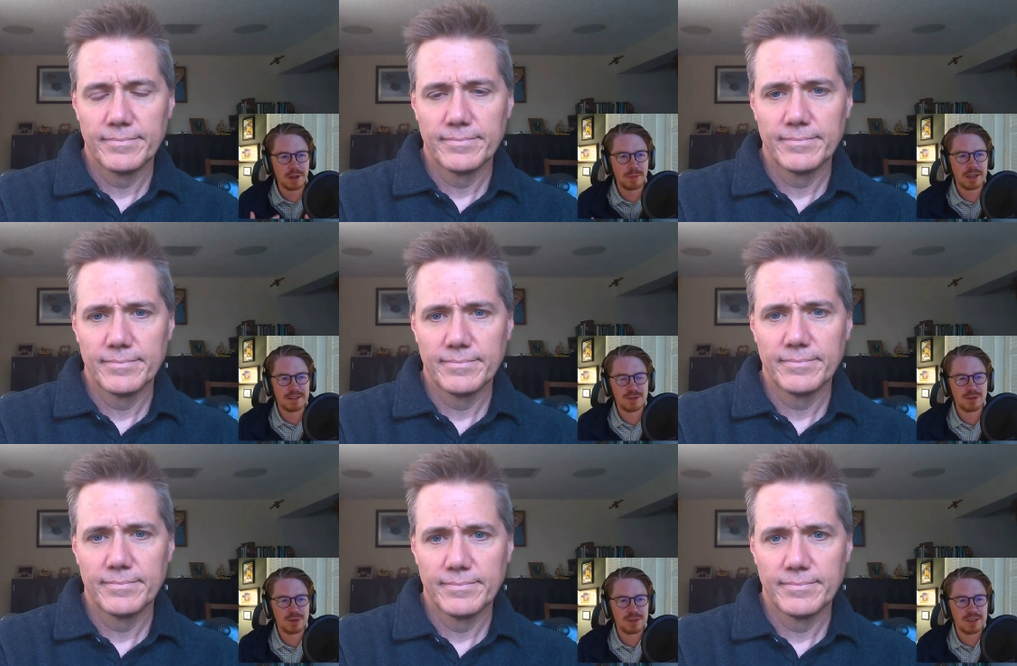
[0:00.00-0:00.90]
Speaker 1: about single
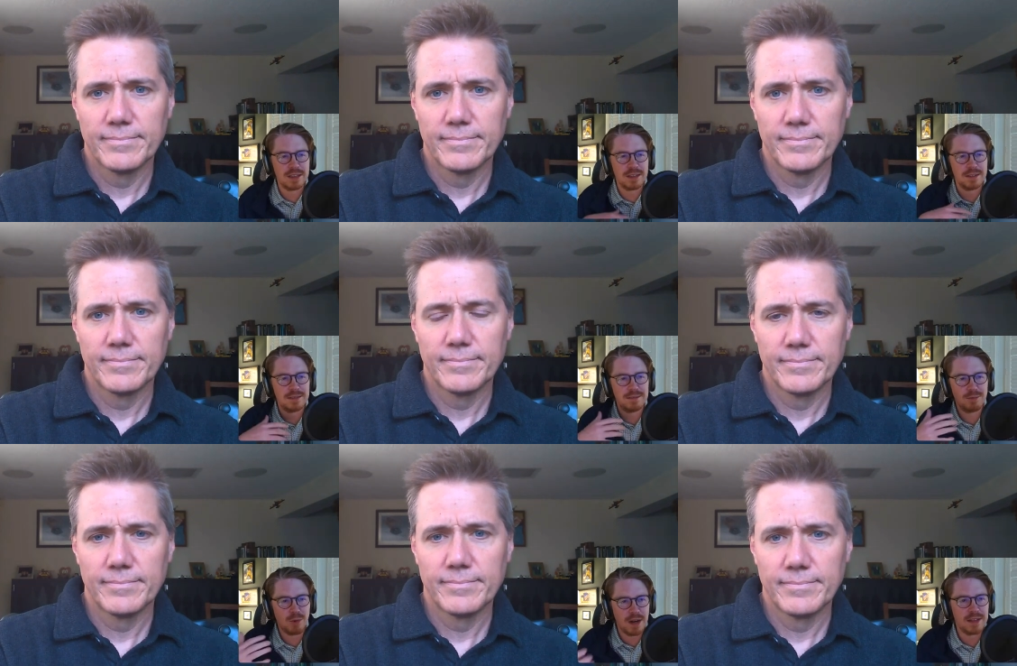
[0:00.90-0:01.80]
sourcing and
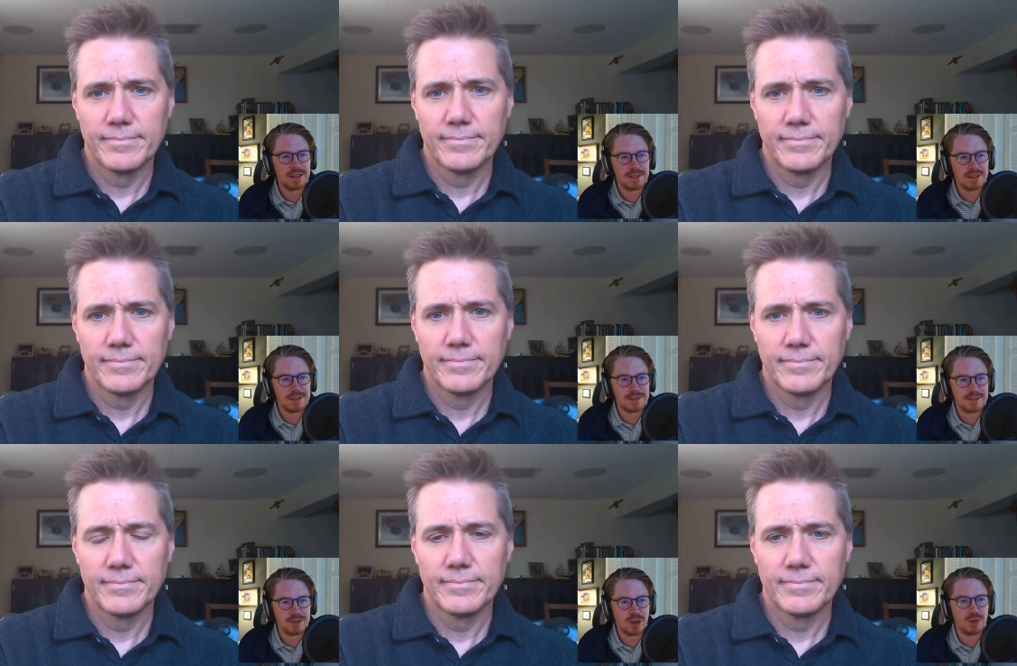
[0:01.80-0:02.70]
why that is
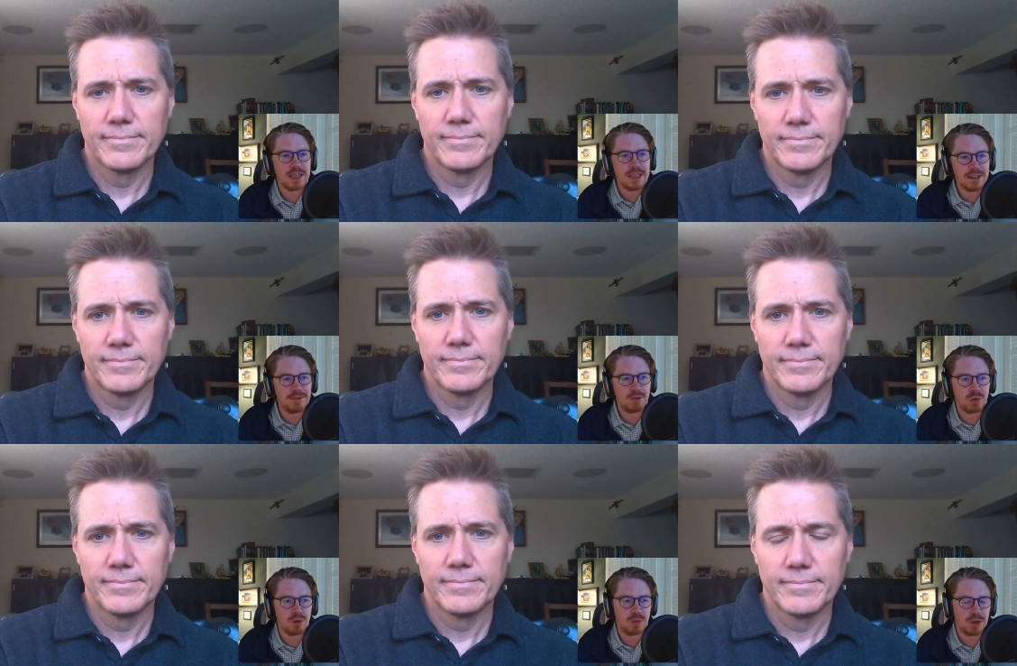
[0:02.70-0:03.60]
so key
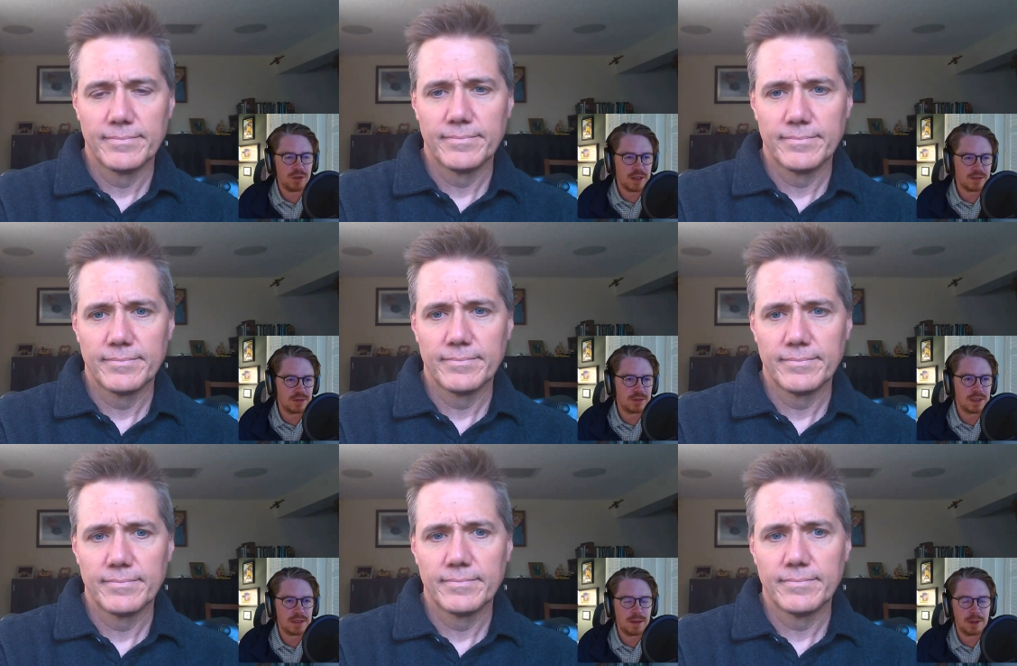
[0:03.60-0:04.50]
for what you guys are doing
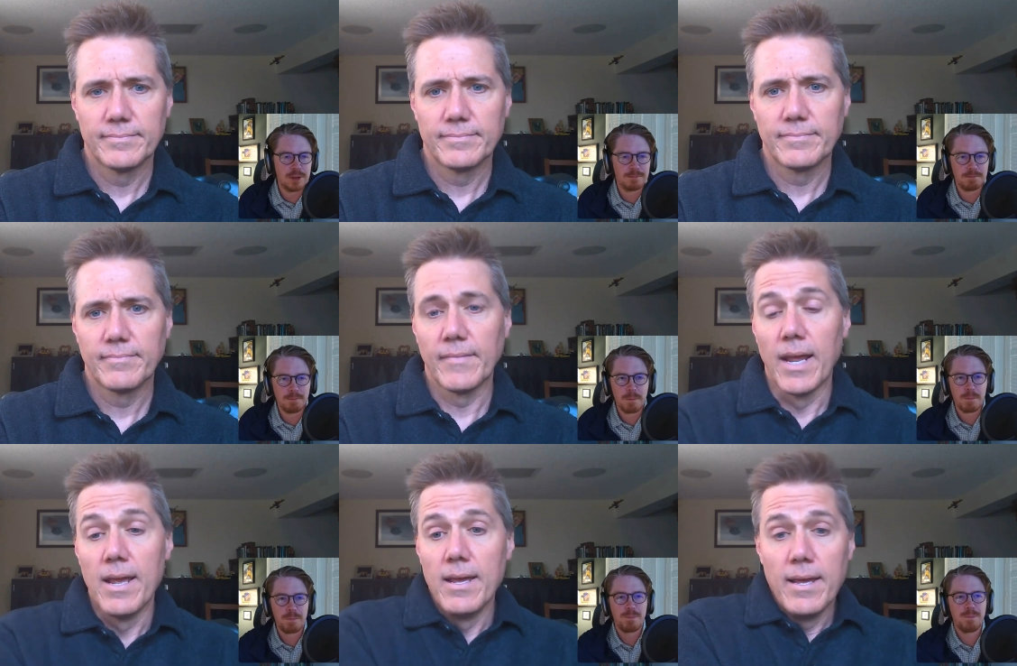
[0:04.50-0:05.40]
at dominKnow.
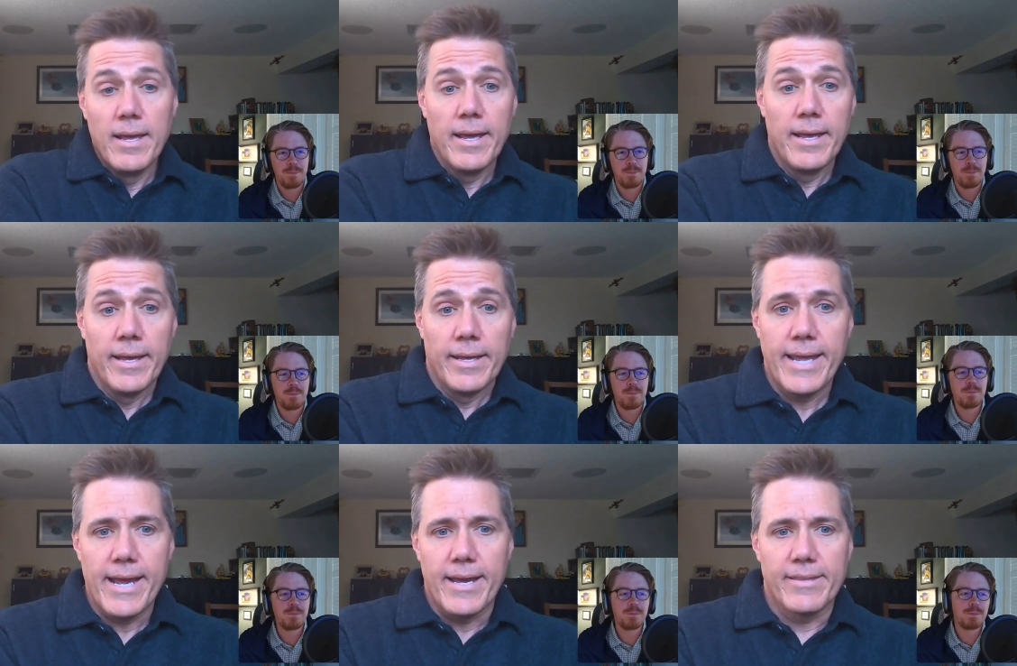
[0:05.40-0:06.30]

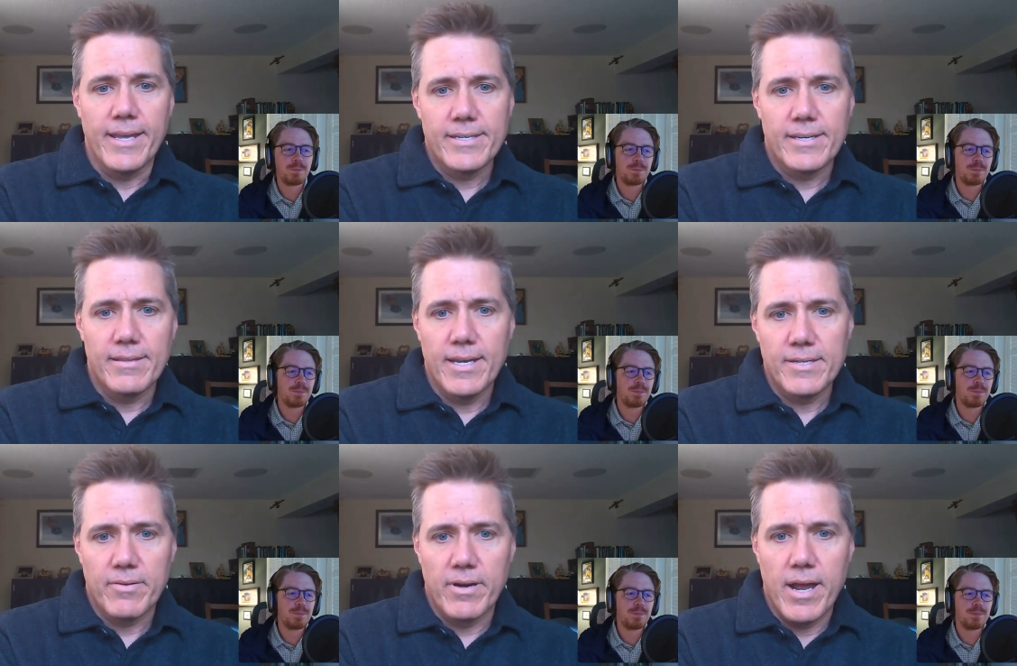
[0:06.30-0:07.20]
Speaker 2: Yeah, thanks.
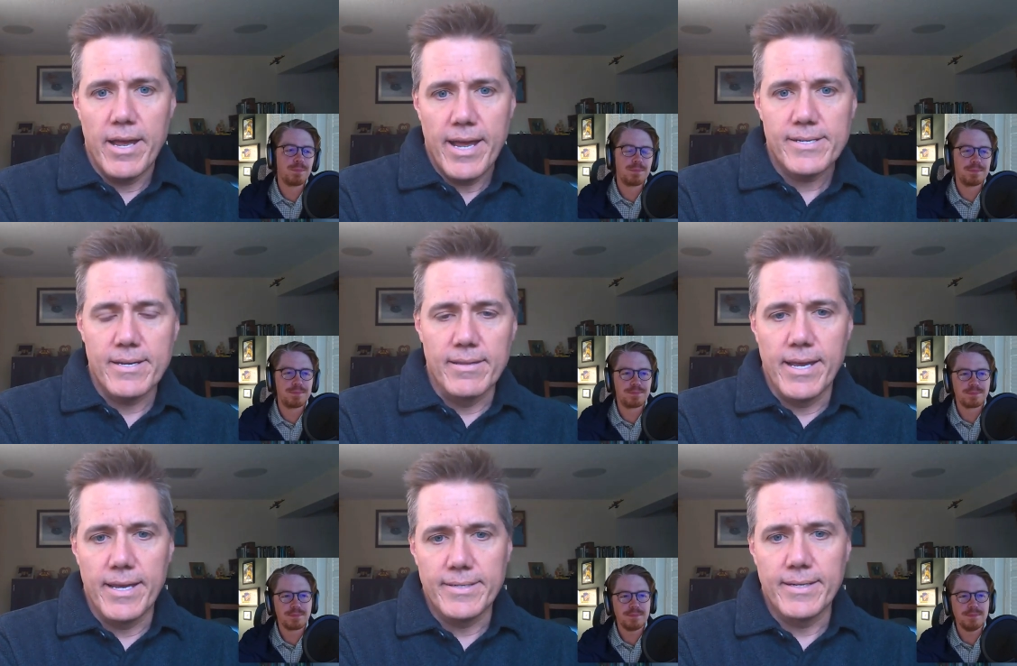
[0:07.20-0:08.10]
Thanks for uh, asking
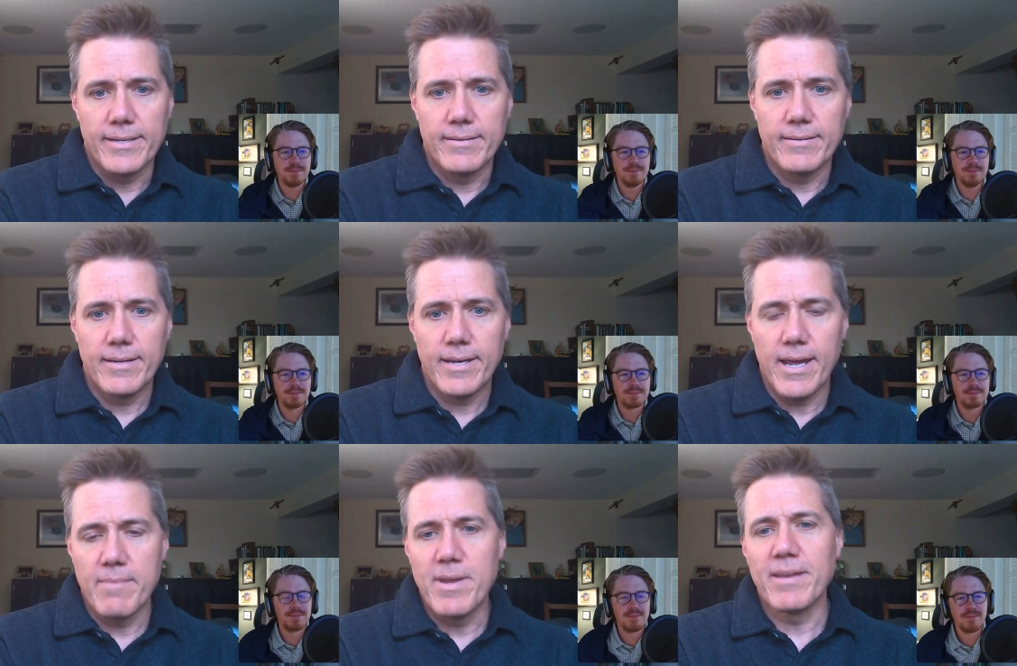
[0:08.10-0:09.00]
that. And
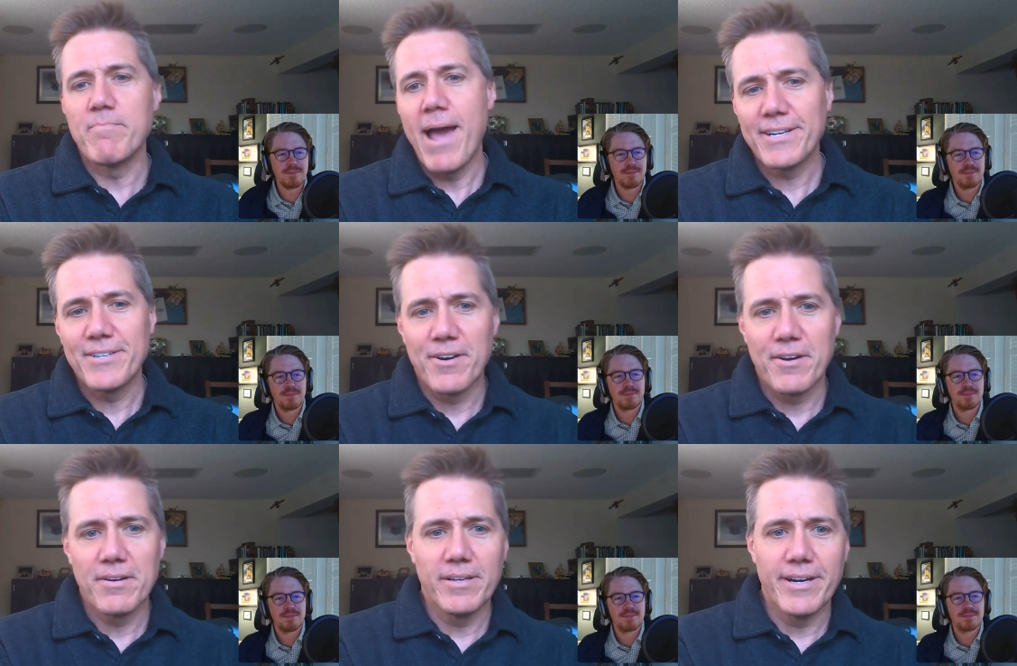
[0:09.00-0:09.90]
I mean, back to
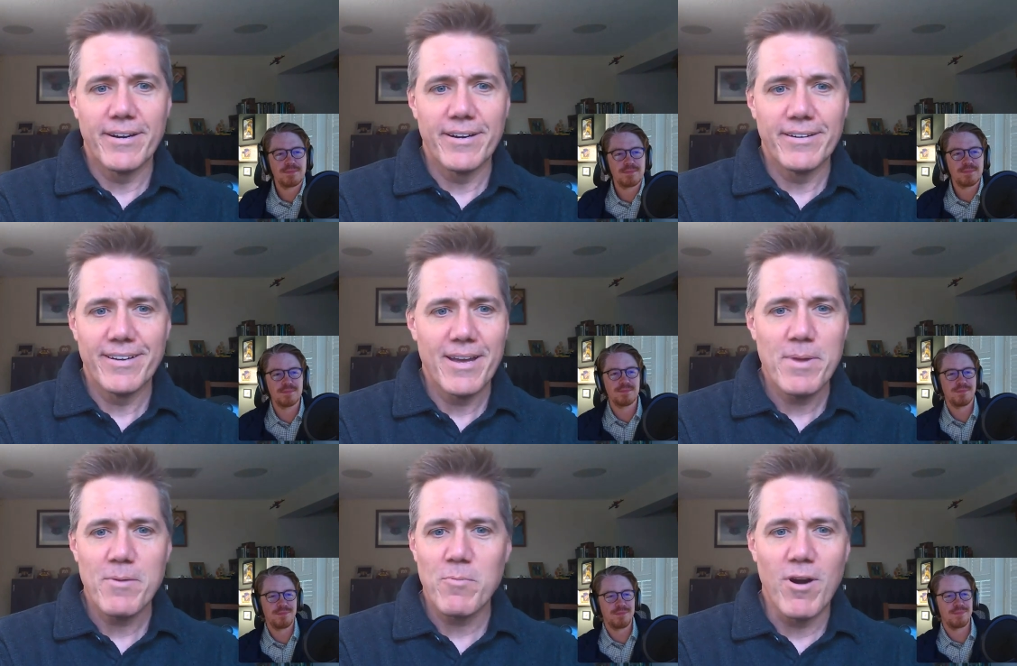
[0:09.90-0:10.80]
your earlier,
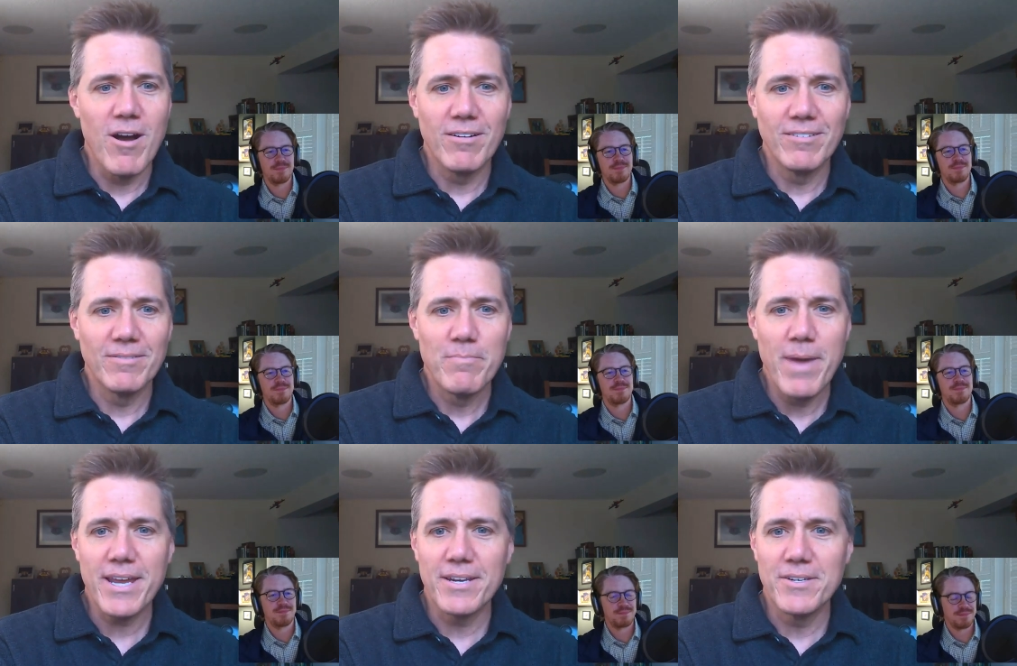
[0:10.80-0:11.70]
I mean, we're all
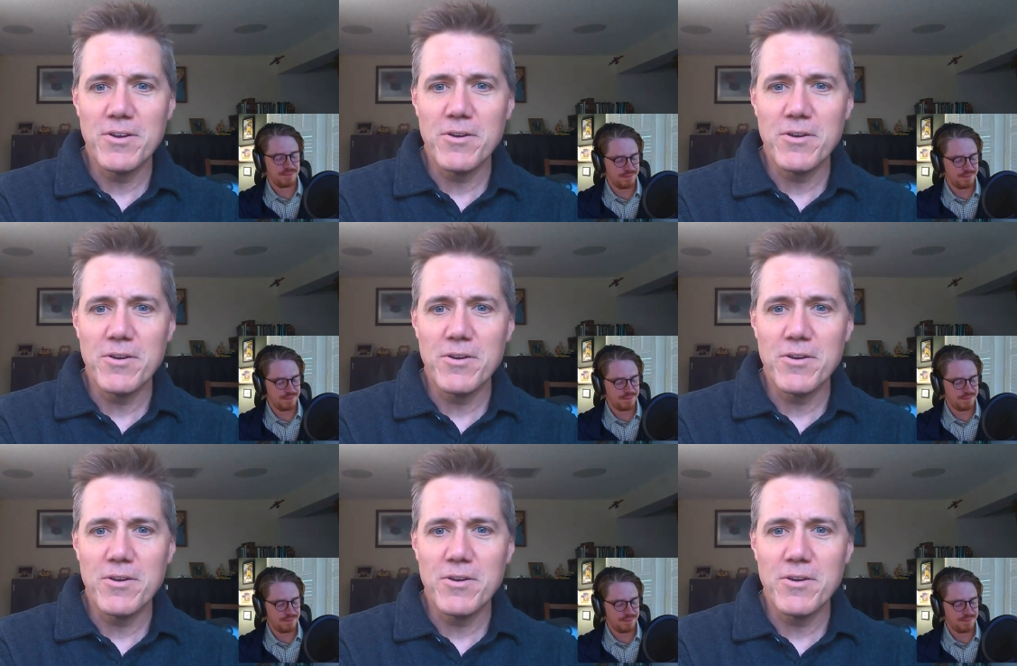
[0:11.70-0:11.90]
making